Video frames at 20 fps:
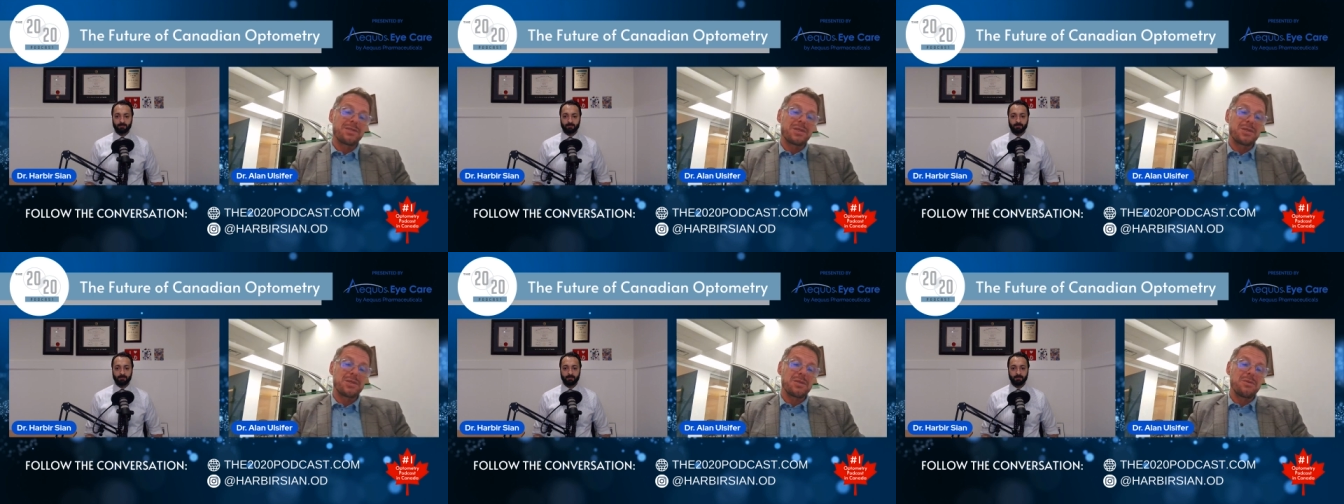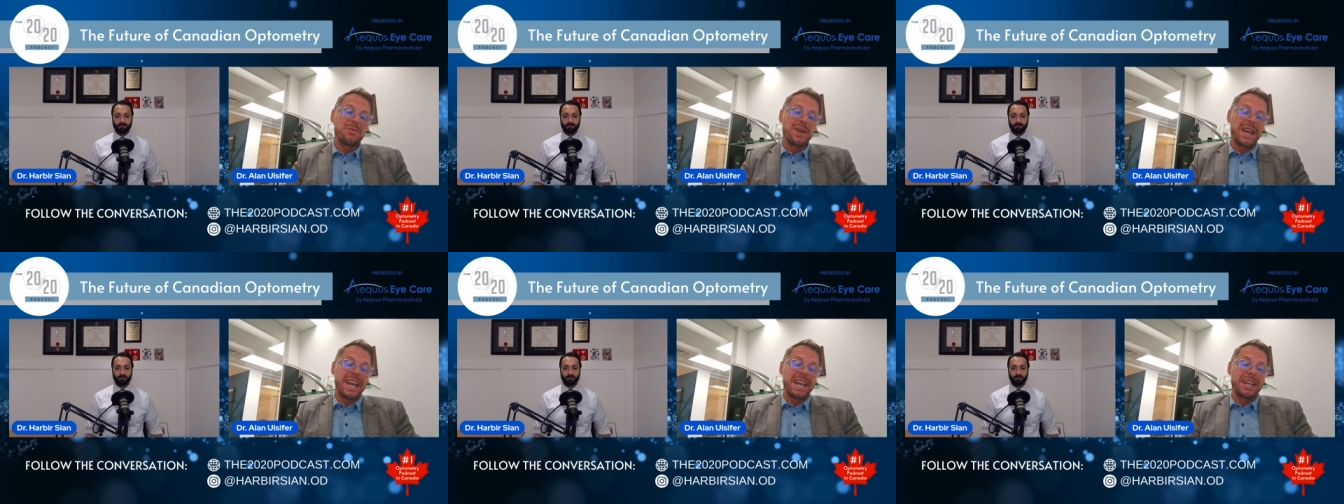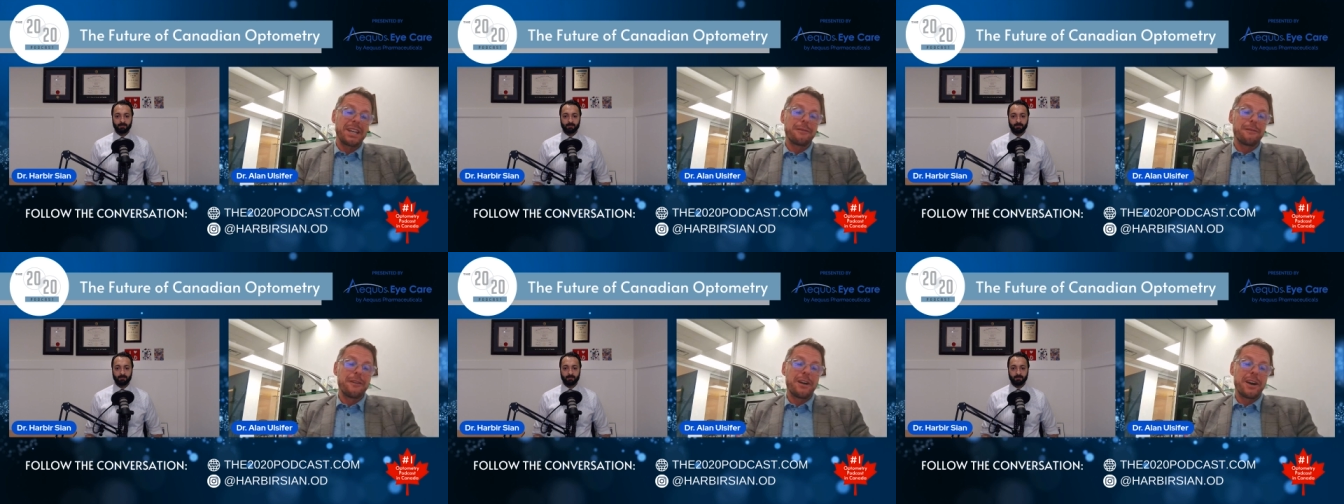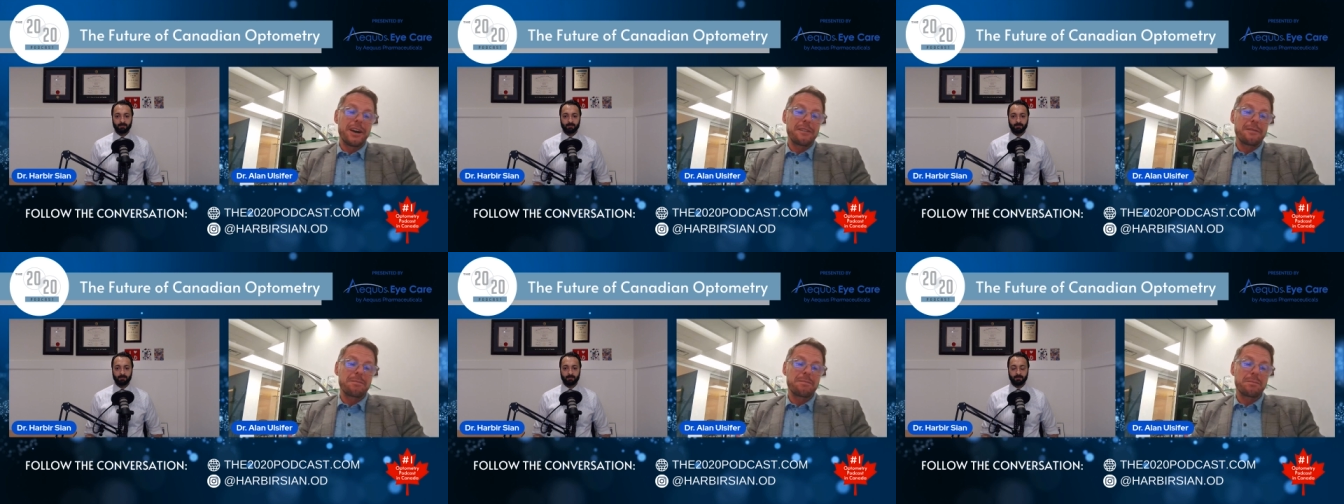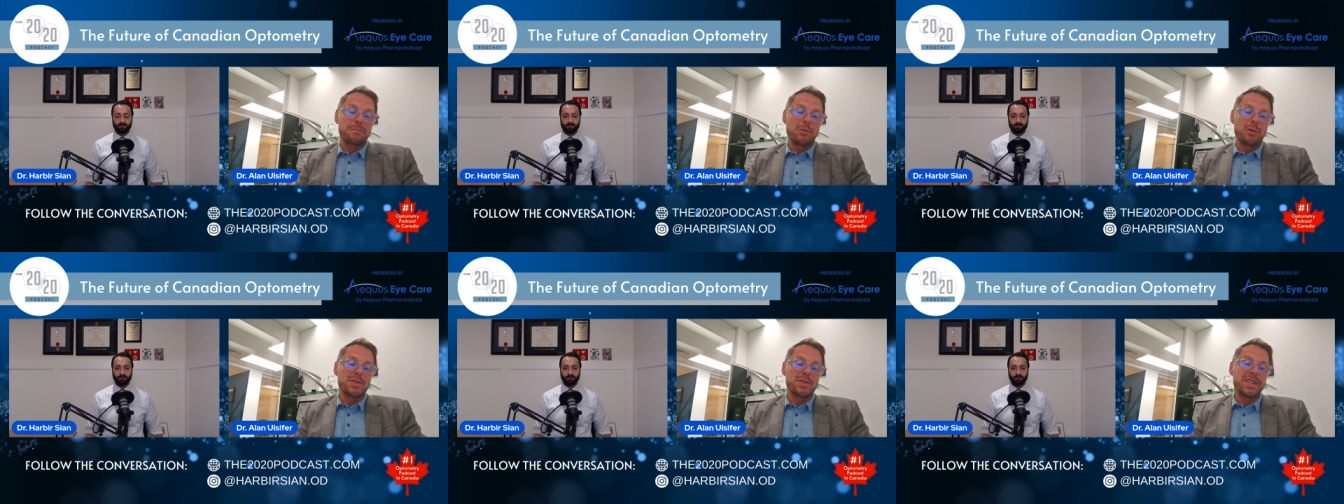So
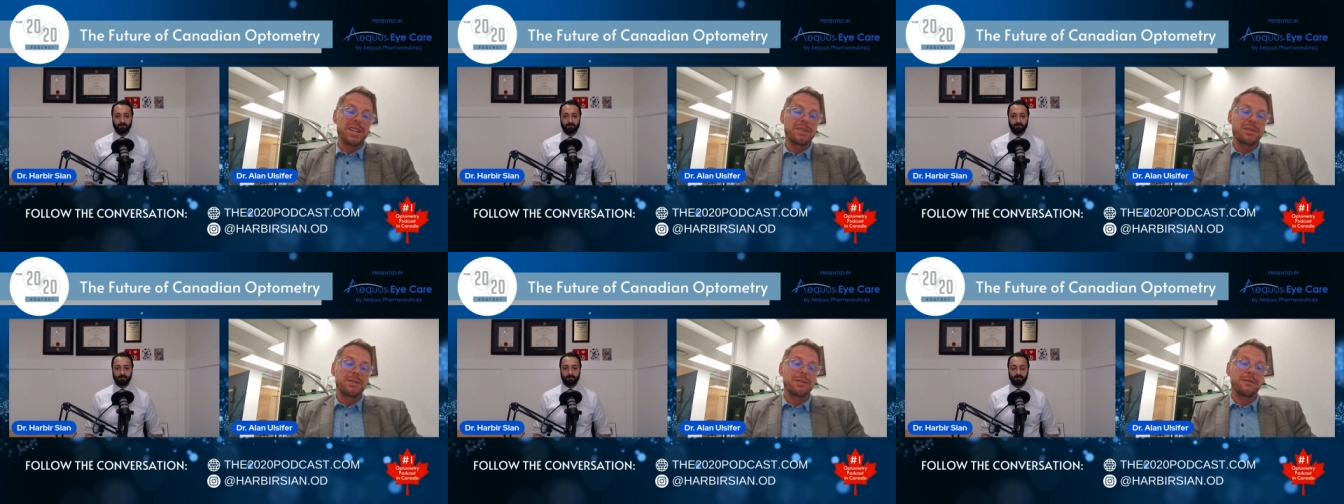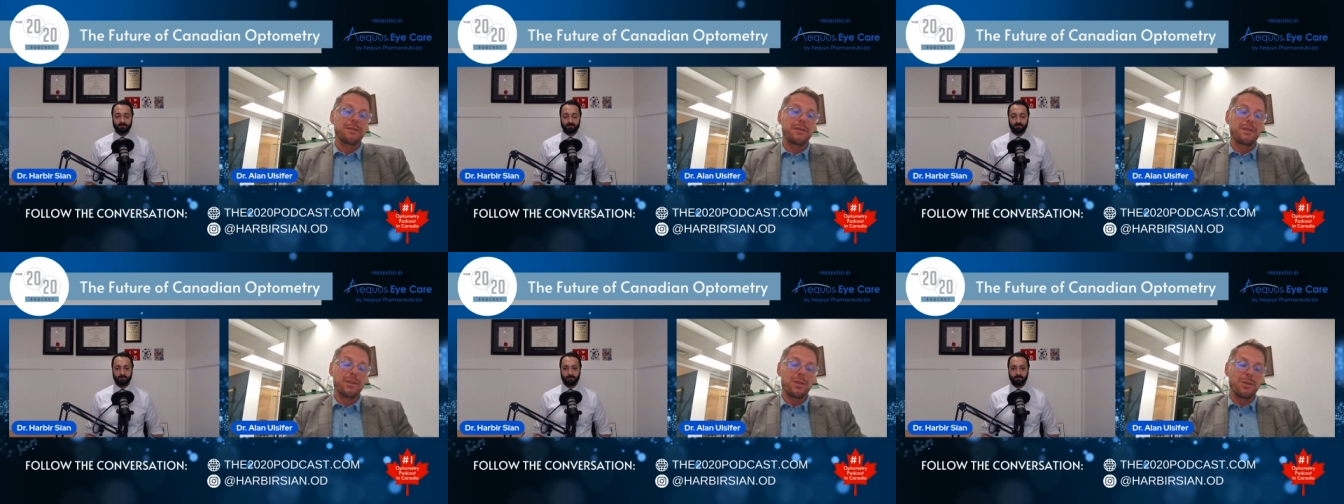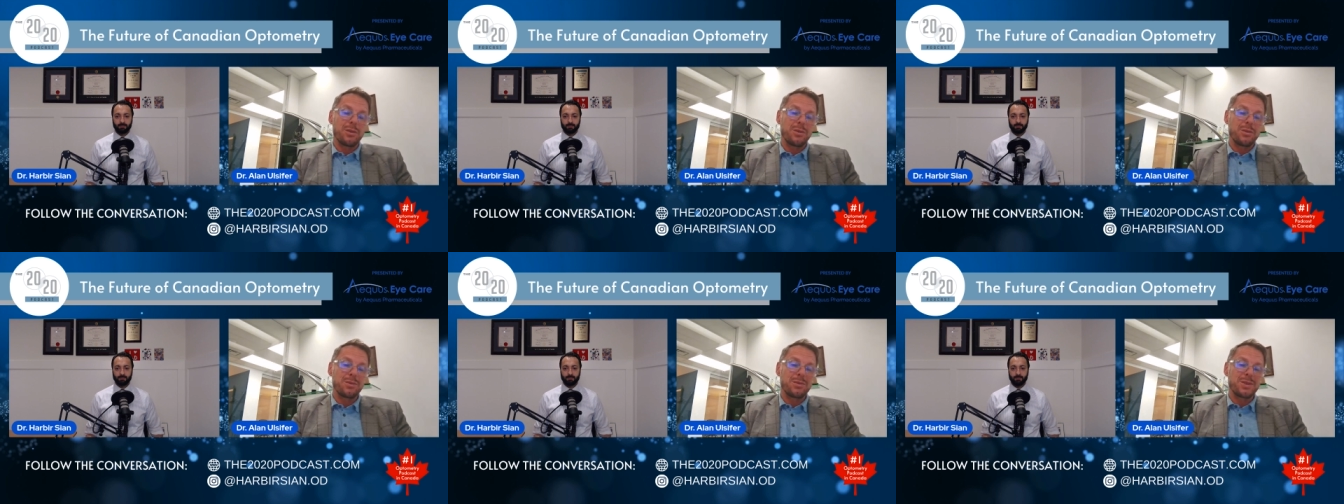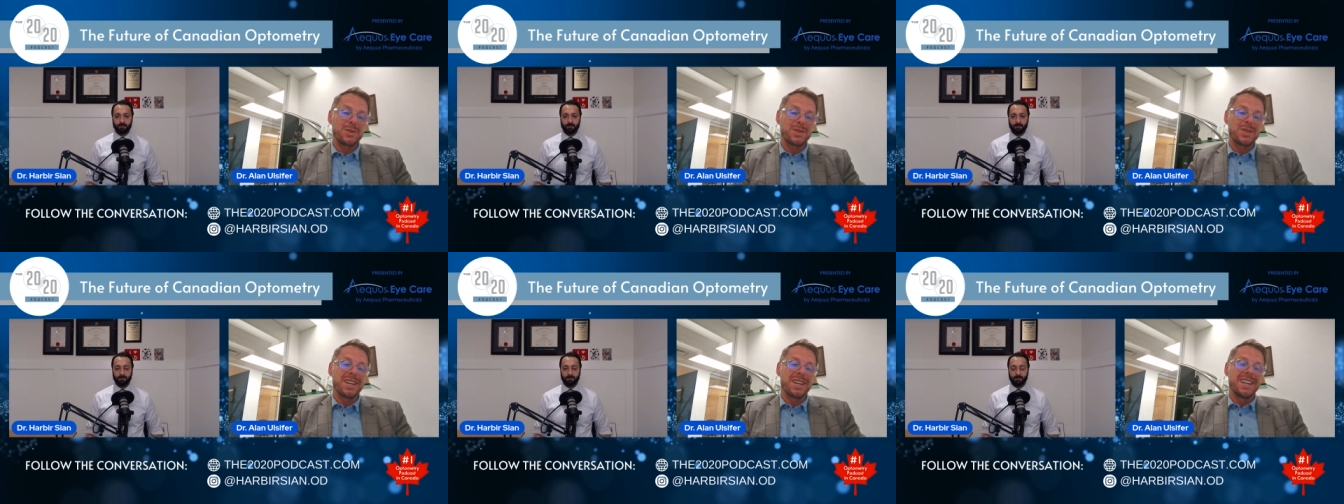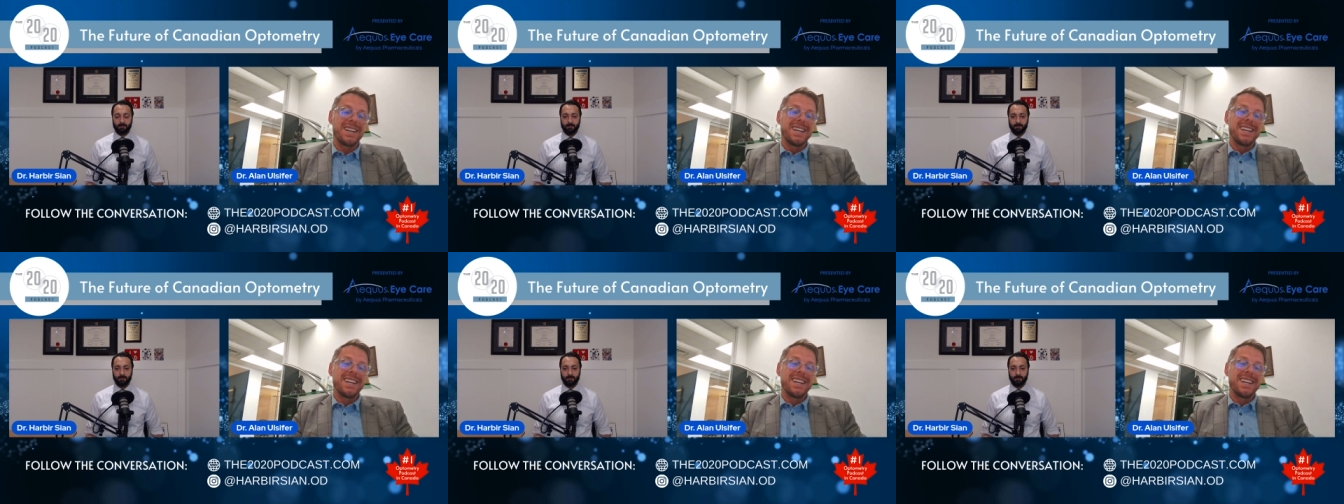85% of those